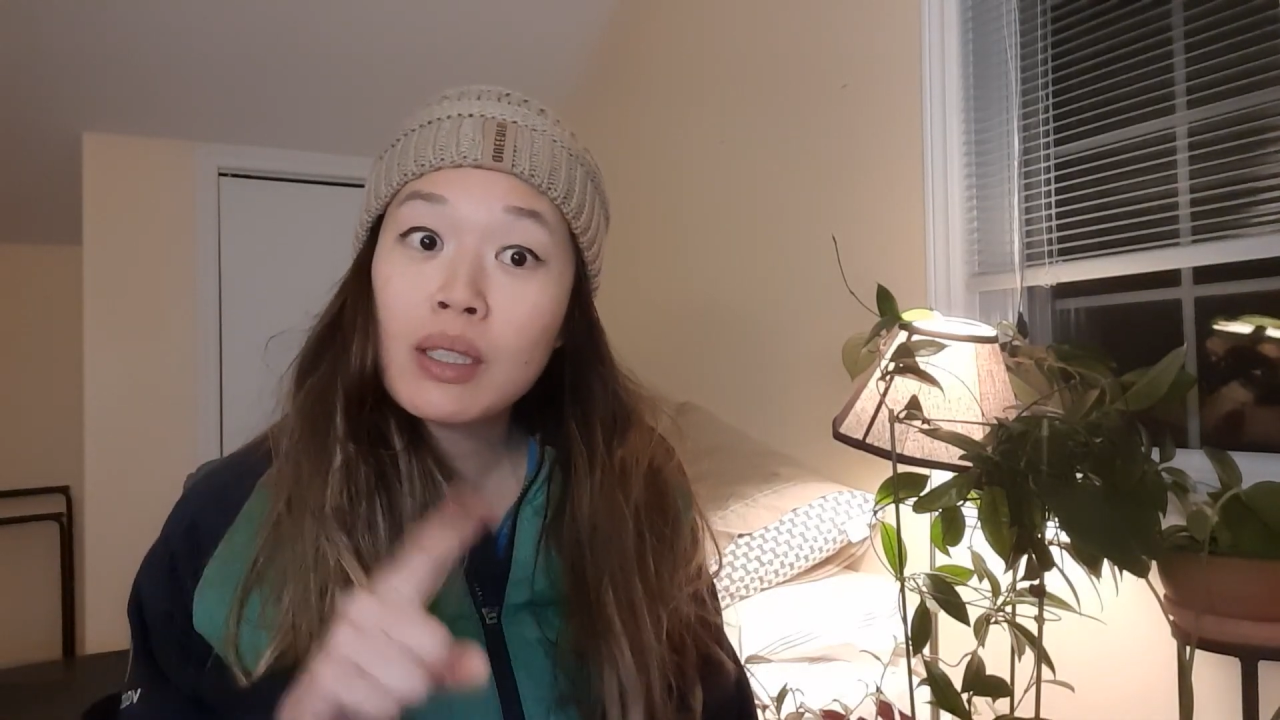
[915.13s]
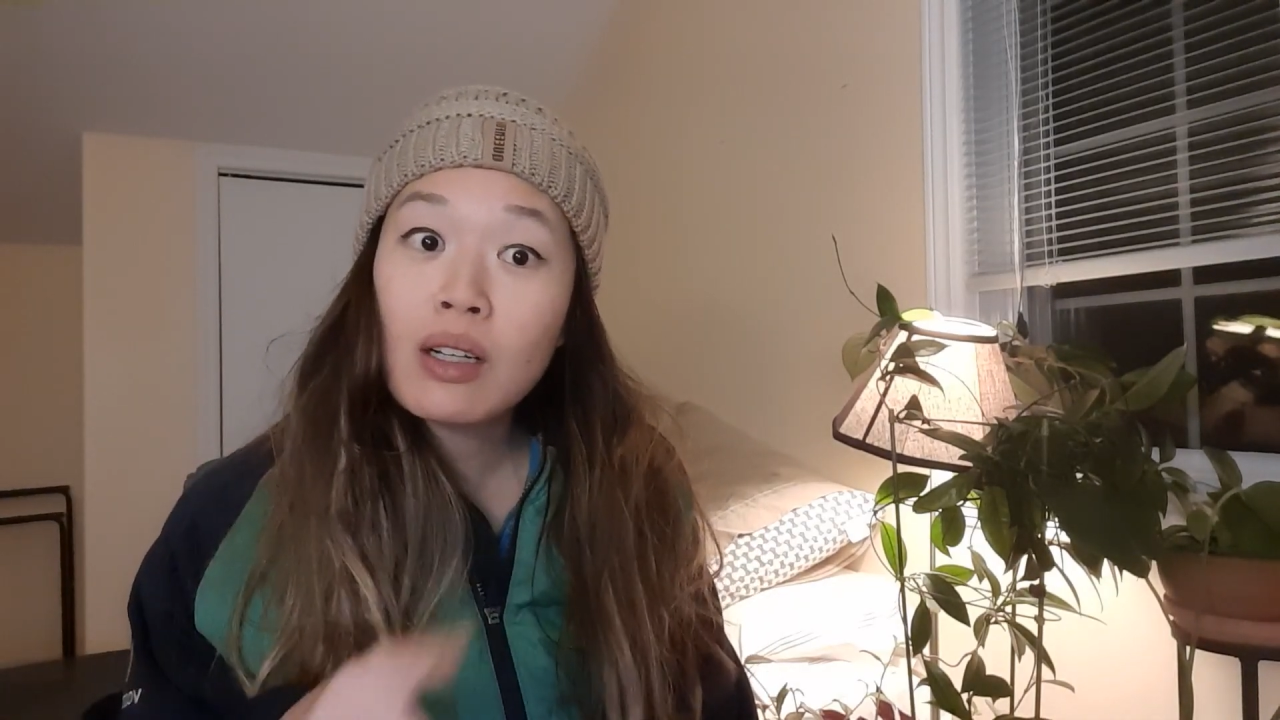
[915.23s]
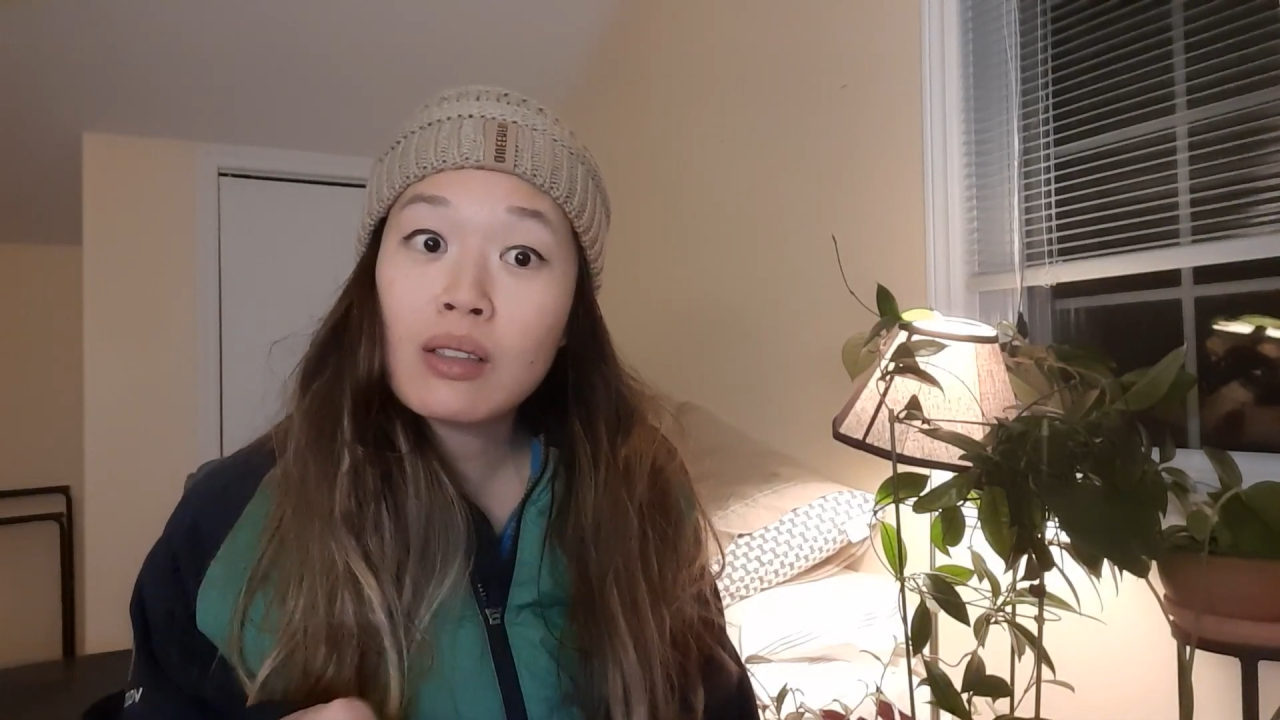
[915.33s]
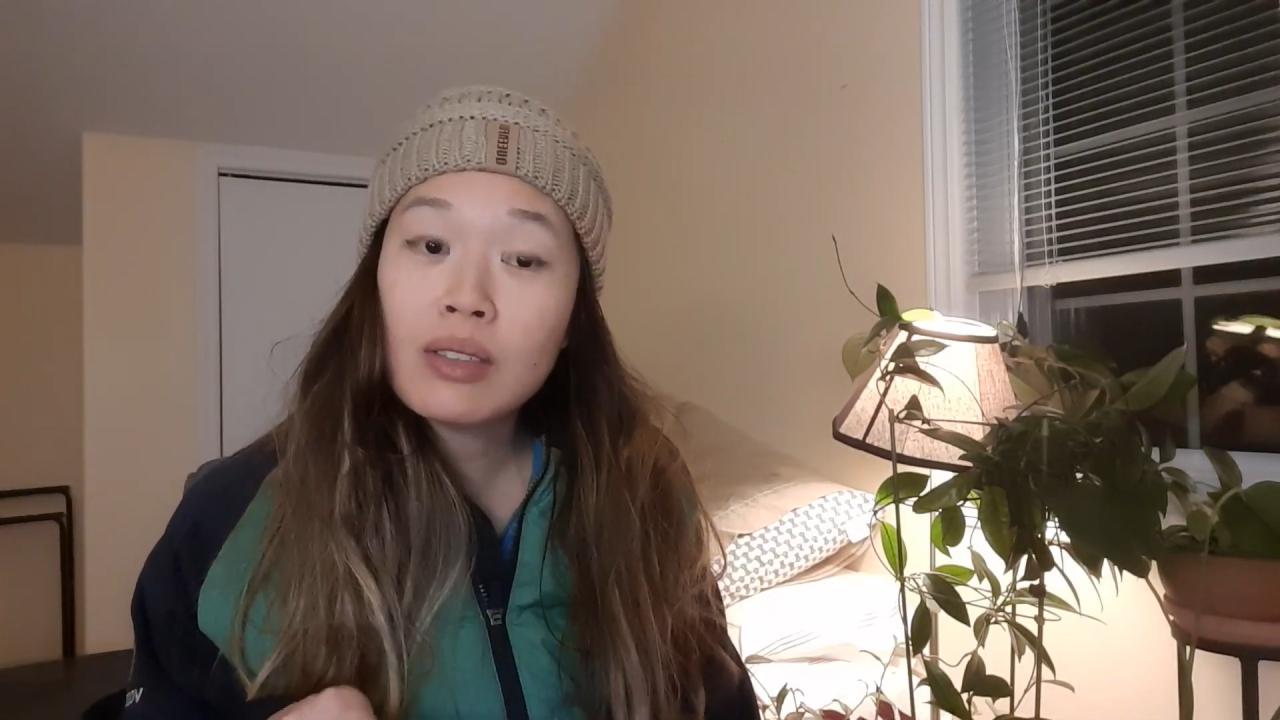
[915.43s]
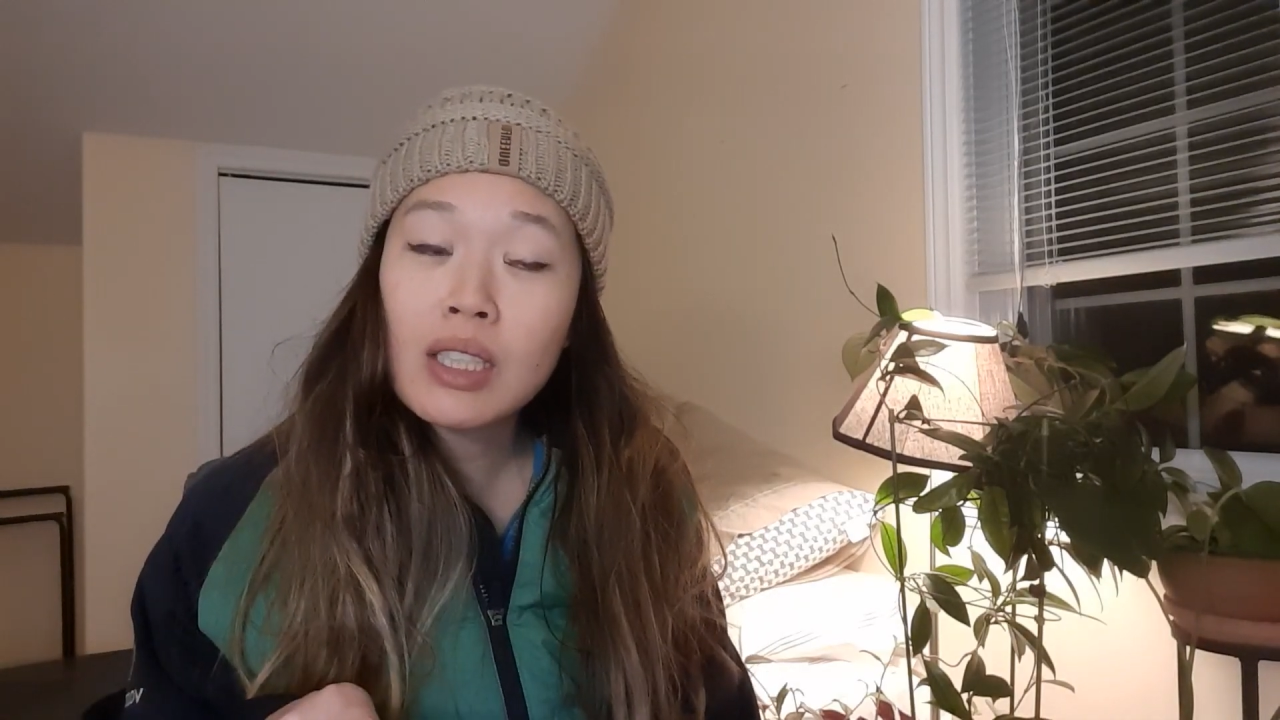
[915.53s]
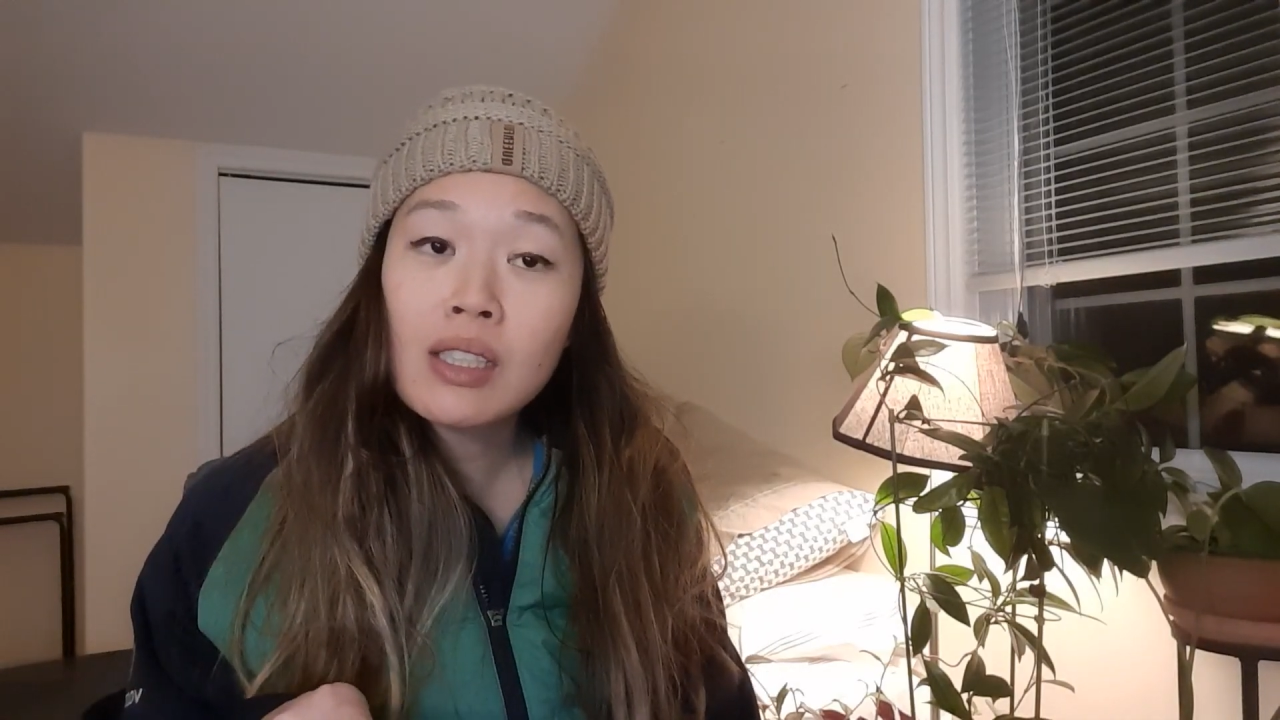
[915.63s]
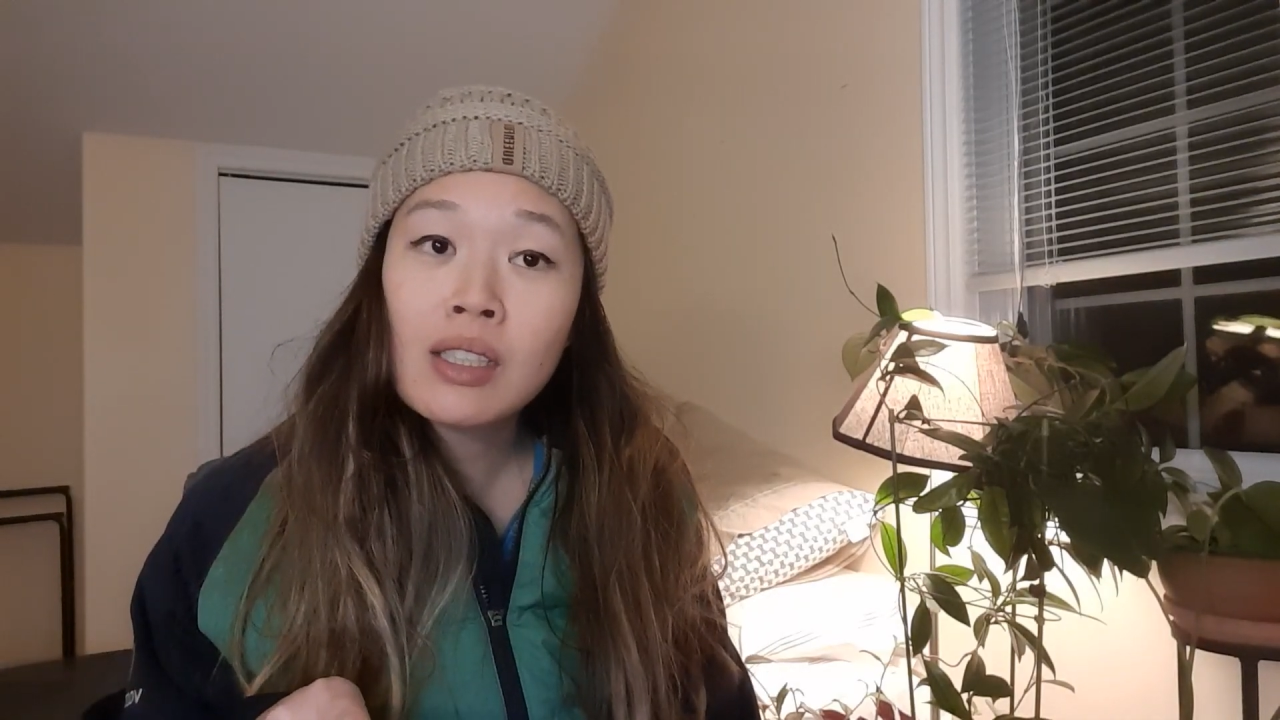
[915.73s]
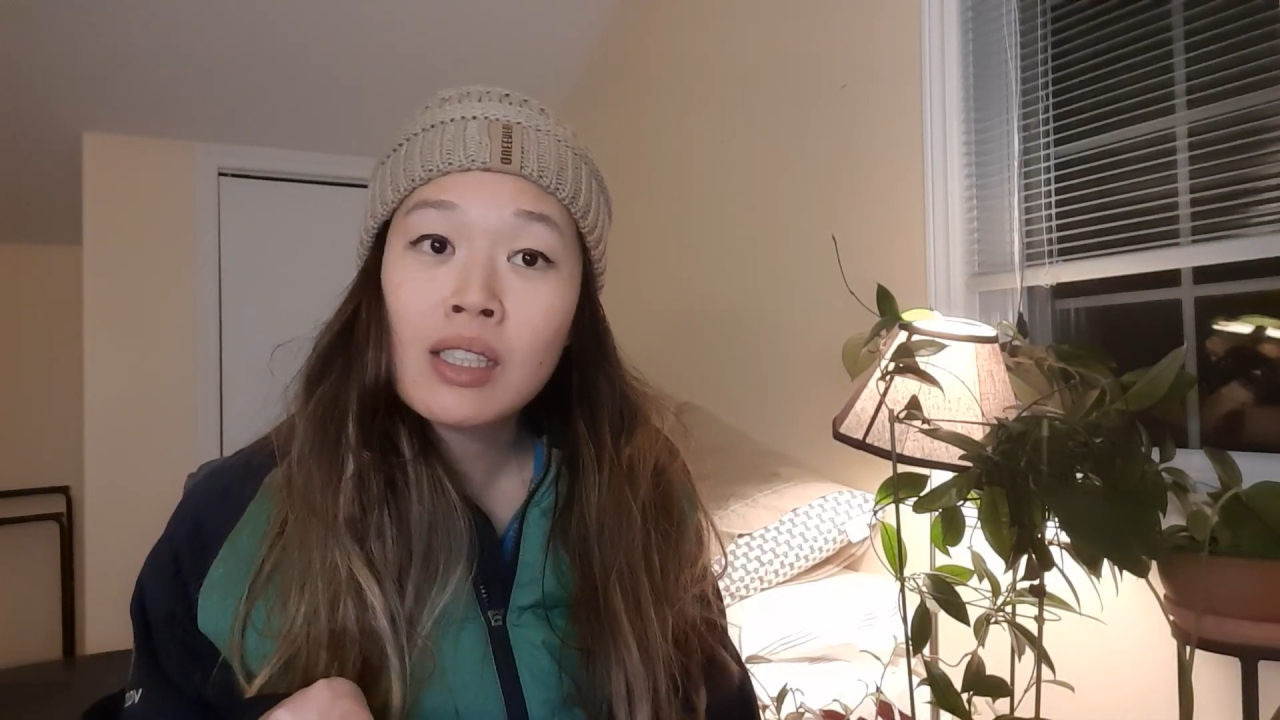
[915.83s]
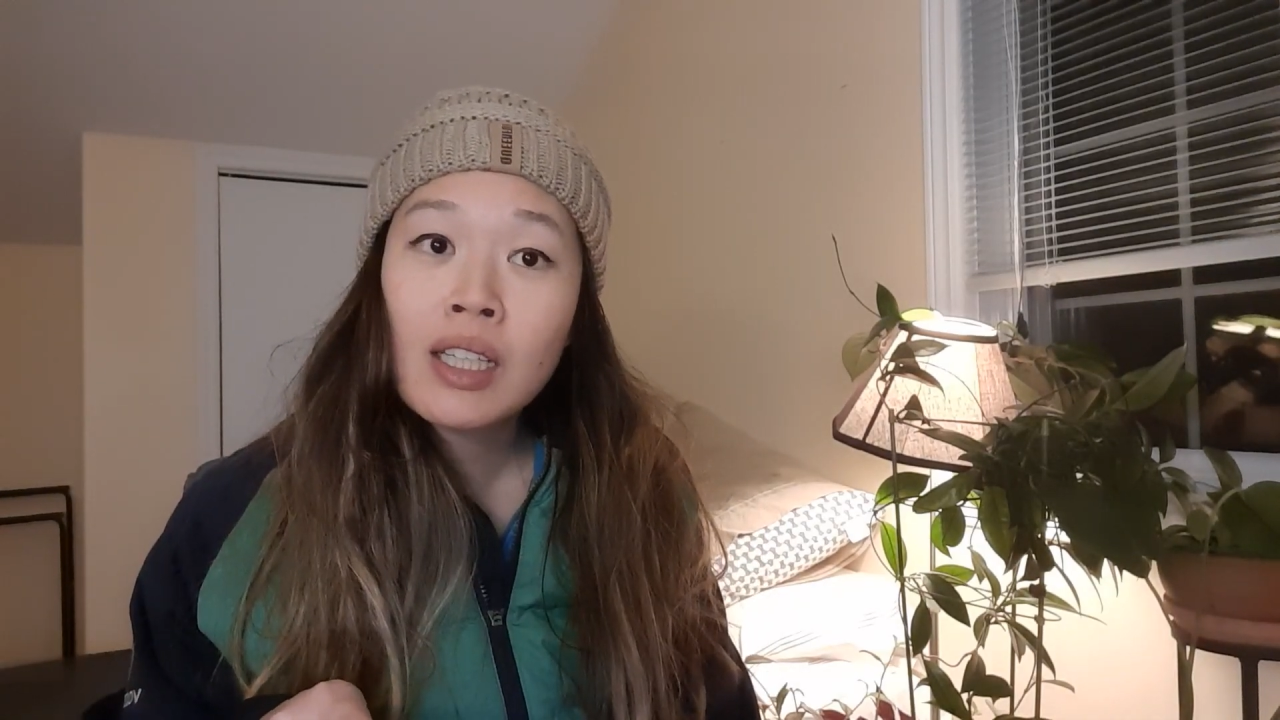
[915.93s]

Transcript: all of this,